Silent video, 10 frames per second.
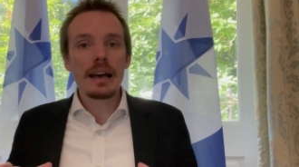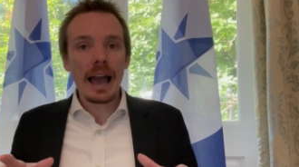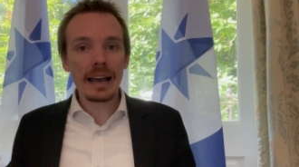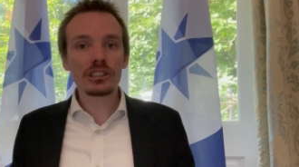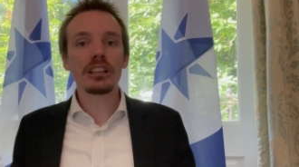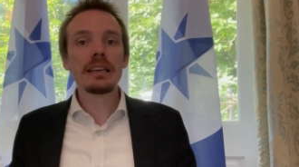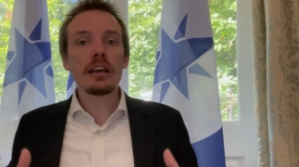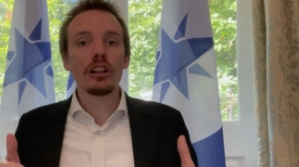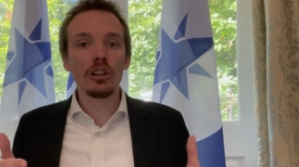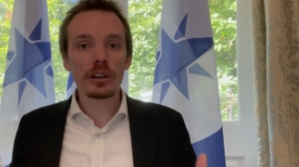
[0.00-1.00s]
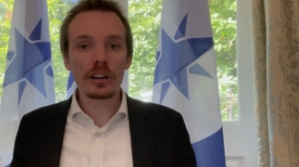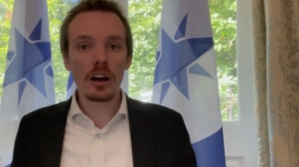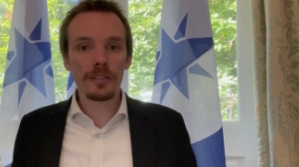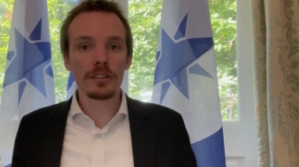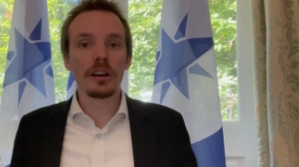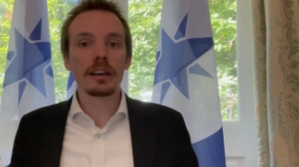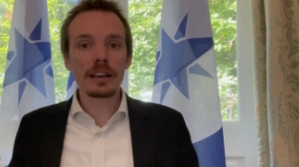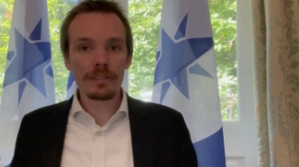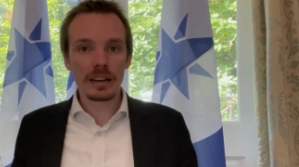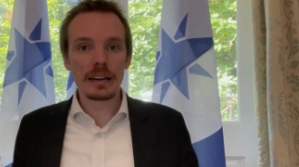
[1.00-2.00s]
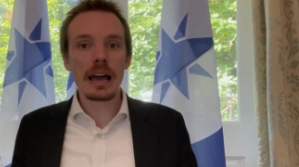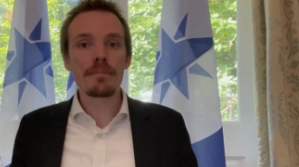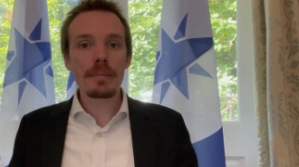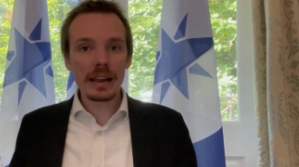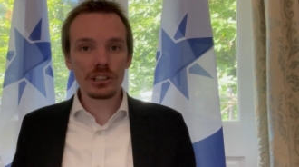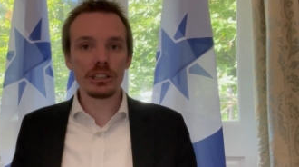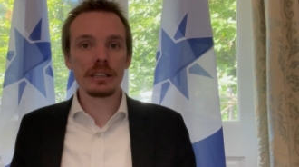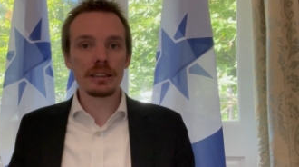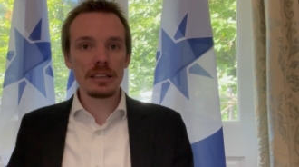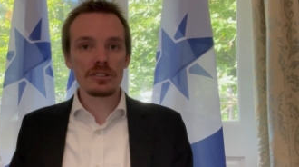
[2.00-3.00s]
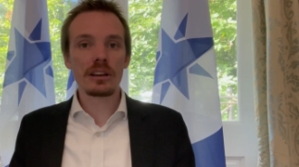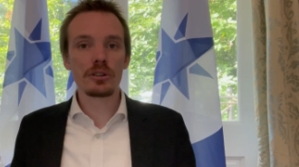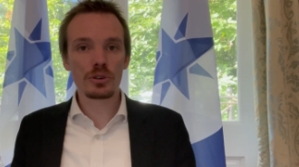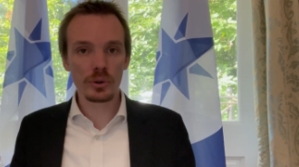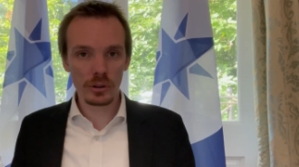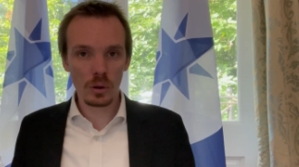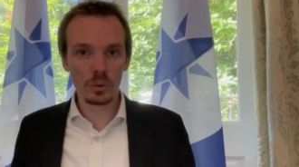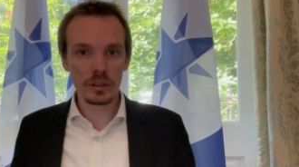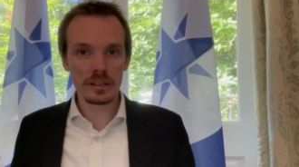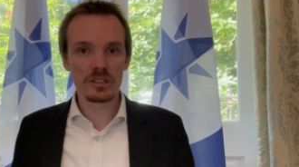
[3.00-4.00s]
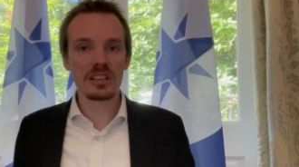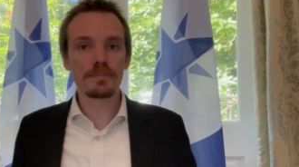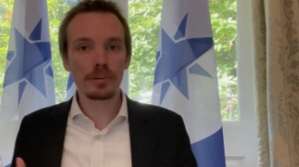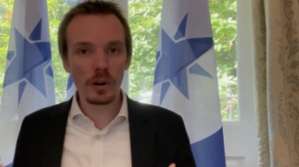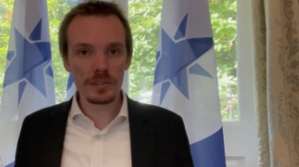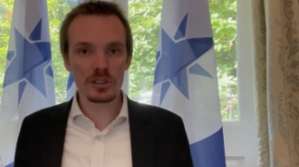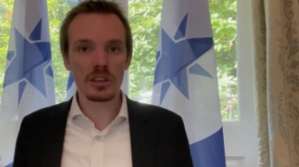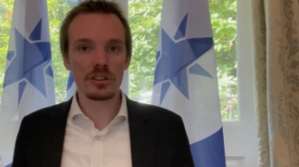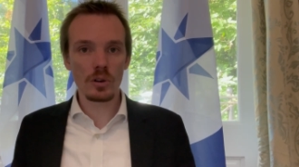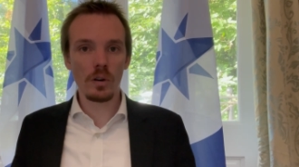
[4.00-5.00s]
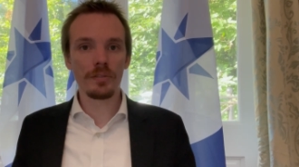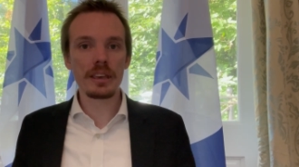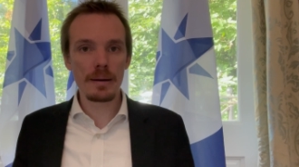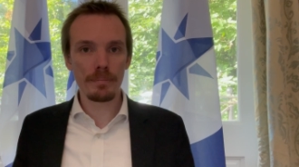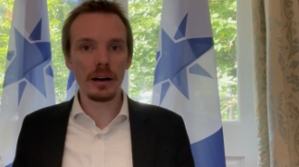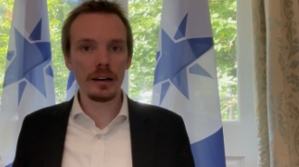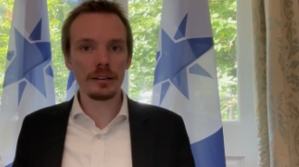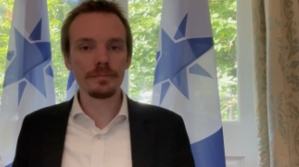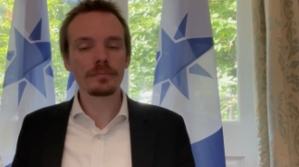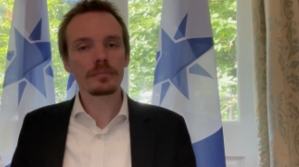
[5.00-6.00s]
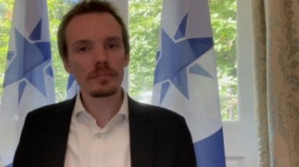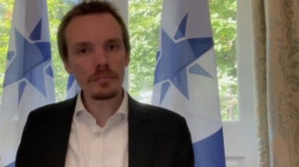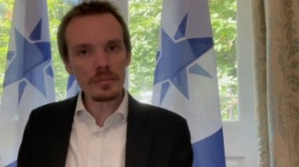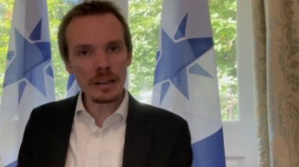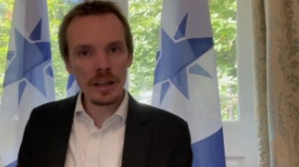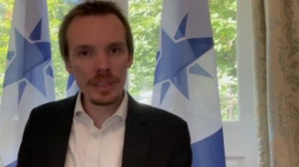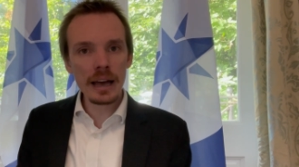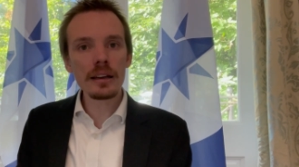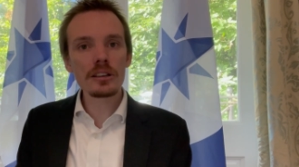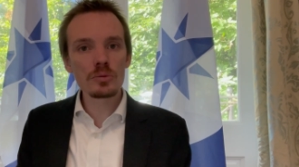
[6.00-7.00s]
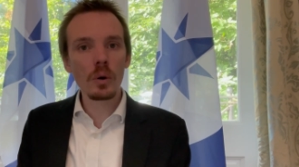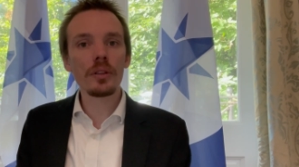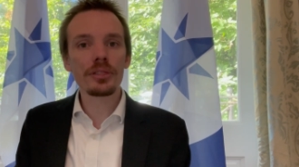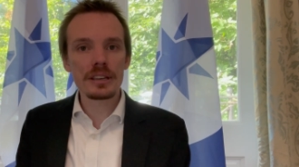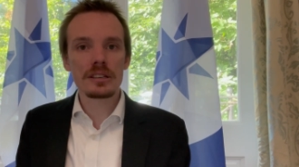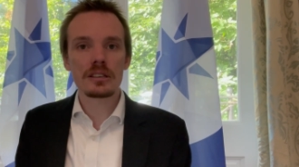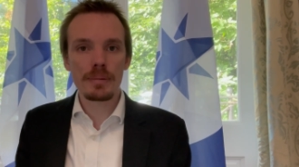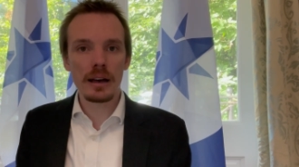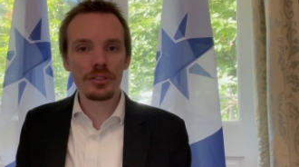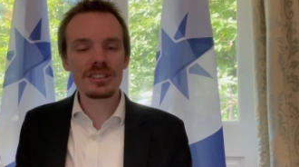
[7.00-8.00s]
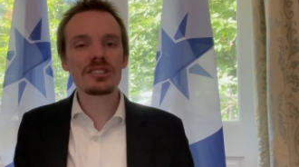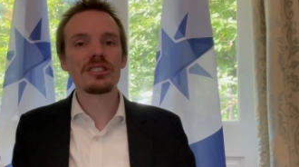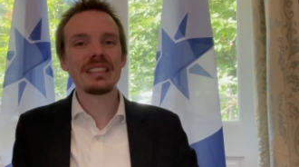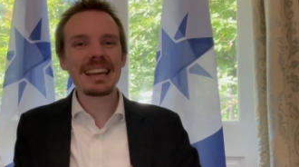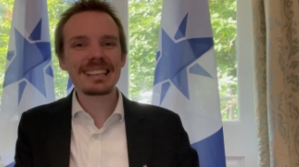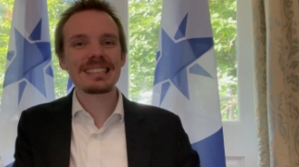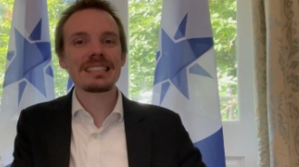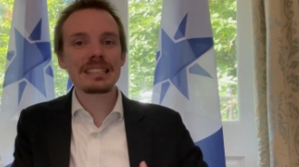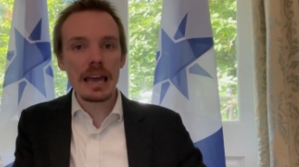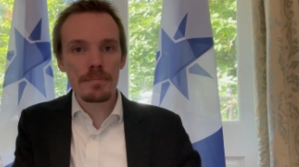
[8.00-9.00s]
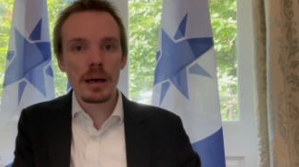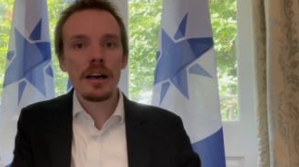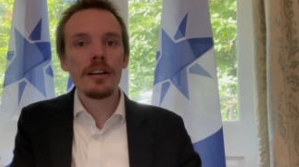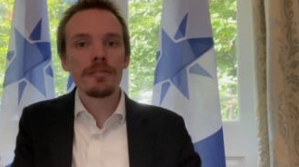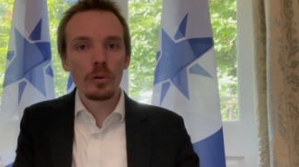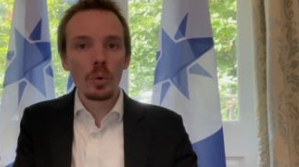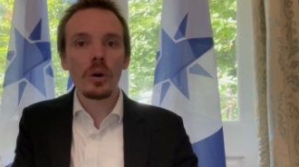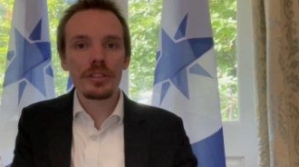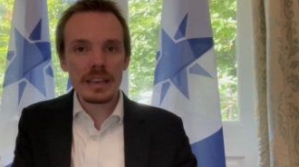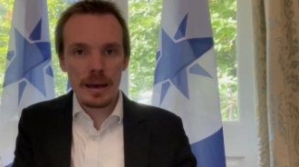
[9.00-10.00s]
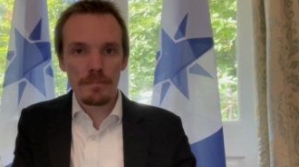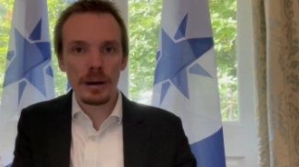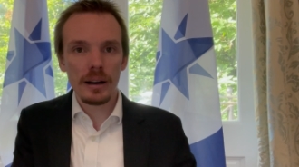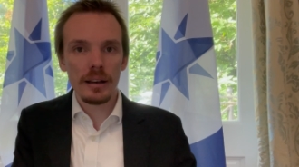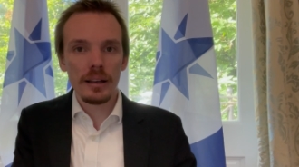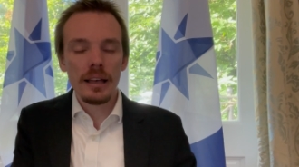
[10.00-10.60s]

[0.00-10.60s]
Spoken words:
actually looking after, governing and managing these territorial holdings, these provinces of the empire. And that is what this is about. This is the next step for the empire.